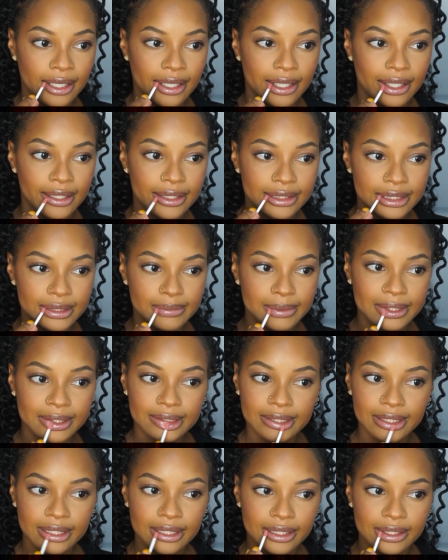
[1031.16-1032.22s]
it smells
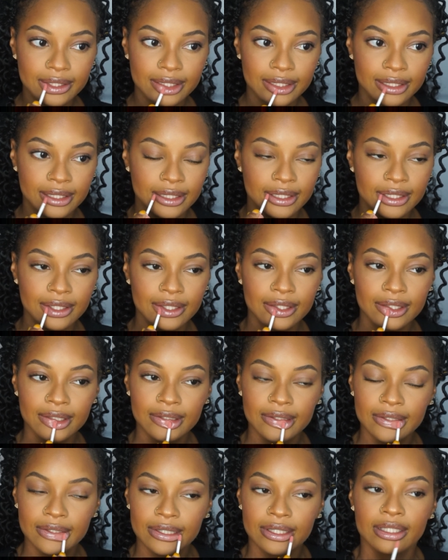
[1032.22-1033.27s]
like
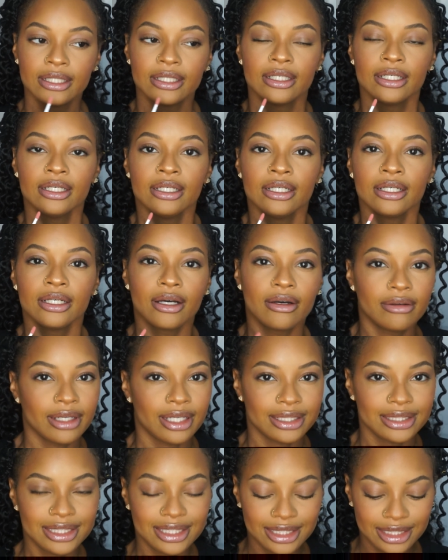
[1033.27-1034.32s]

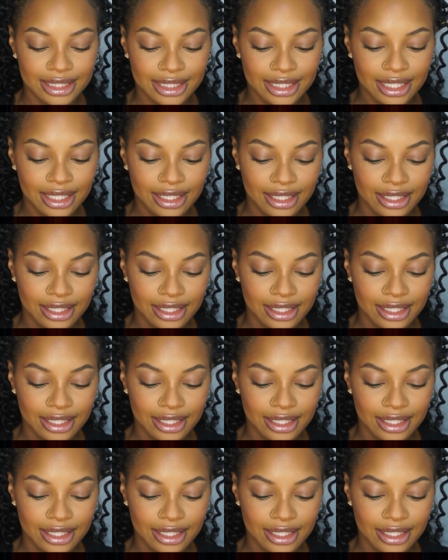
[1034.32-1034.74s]
coconuts. See